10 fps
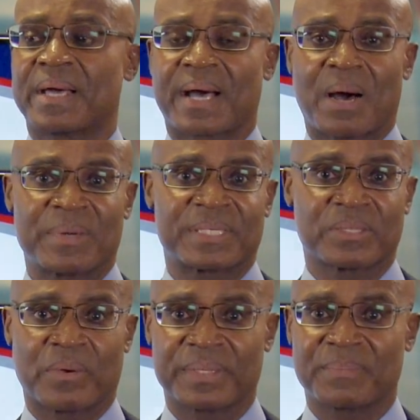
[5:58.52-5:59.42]
how much you're
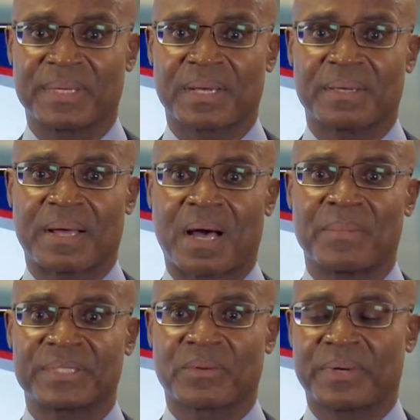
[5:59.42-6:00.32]

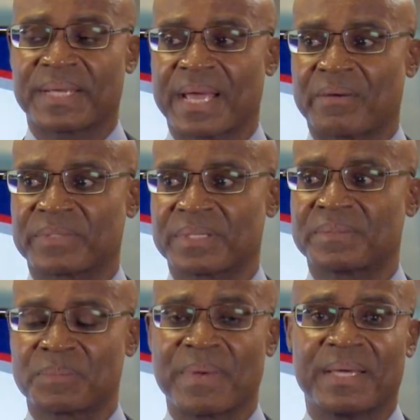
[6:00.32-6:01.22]
going to have
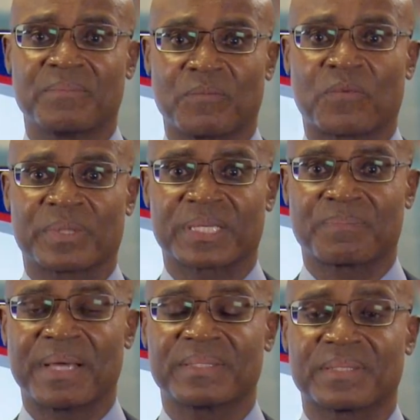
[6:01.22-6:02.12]
to spend for the
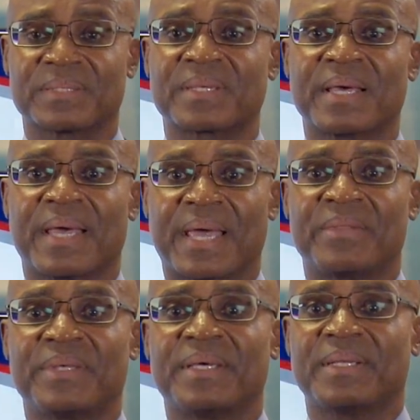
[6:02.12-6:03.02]
expenses,
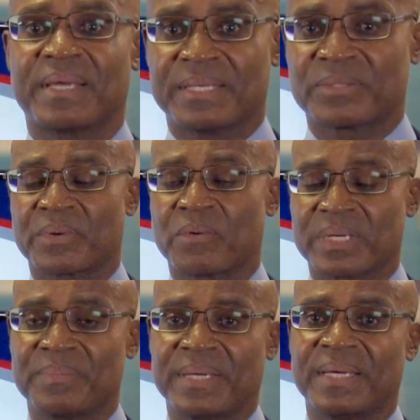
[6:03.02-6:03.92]
and then is
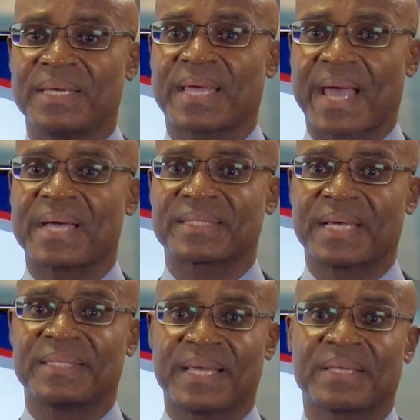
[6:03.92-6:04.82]
going to be any cash
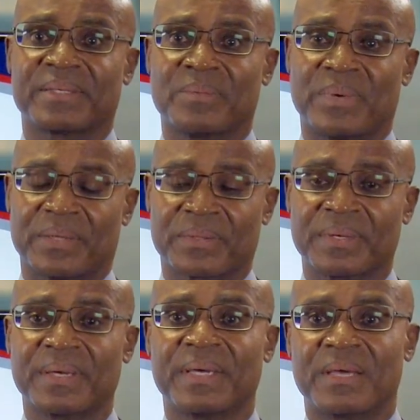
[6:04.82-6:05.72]
at the end of the month.
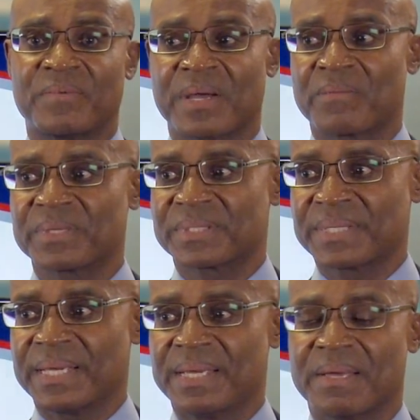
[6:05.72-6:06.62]
If you ever
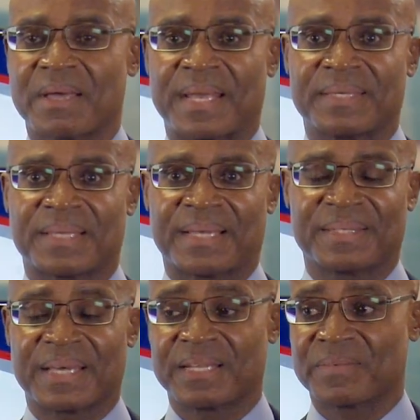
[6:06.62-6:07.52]
see at
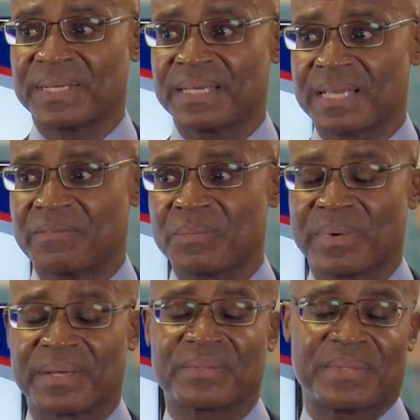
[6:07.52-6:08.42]
the end of any given
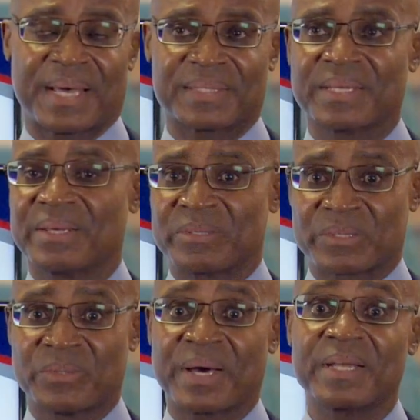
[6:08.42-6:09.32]
month that
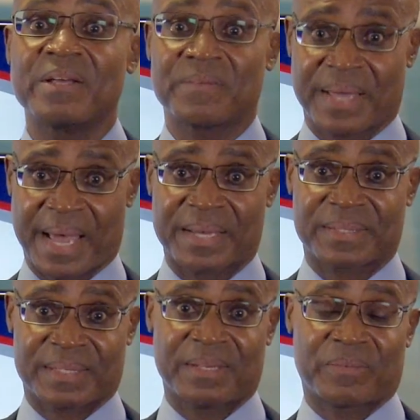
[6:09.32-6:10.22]
there's not enough cash
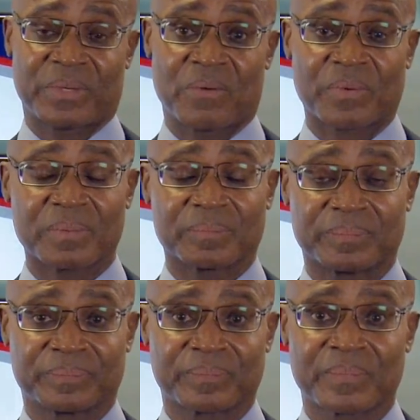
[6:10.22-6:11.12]
that's left over,
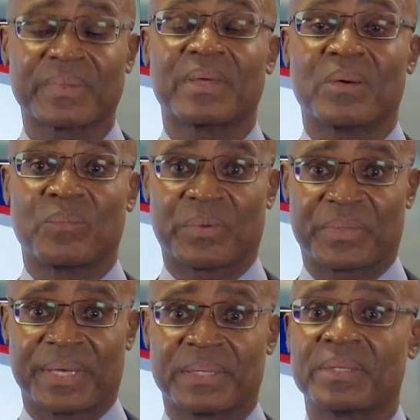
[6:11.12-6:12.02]
well
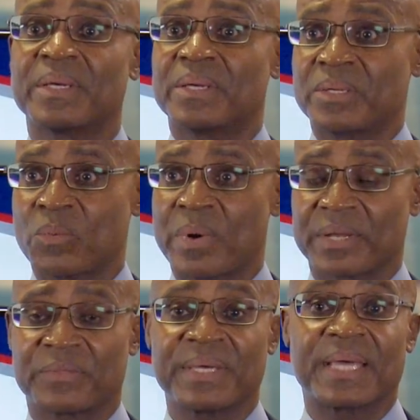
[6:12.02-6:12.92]
then you'll
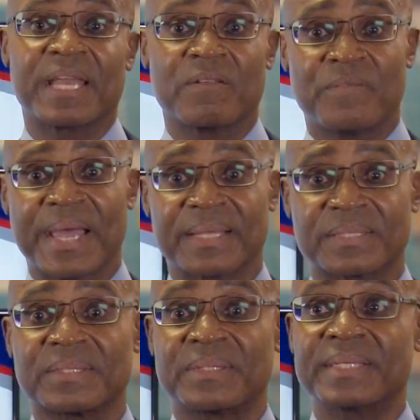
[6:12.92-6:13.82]
want to think in
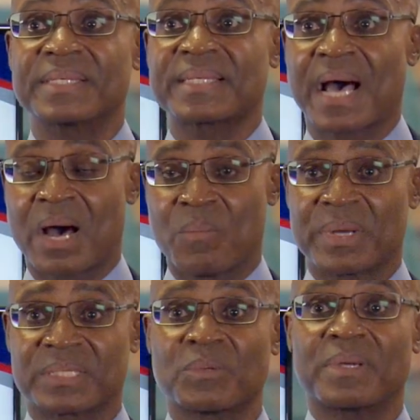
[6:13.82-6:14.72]
advance, this is how
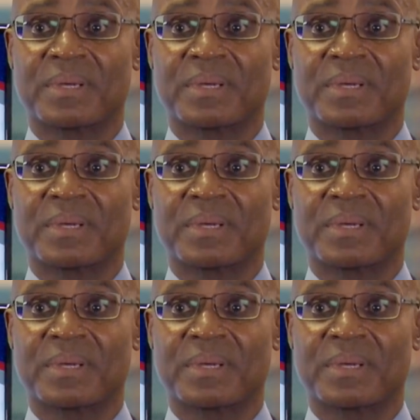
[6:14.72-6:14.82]
much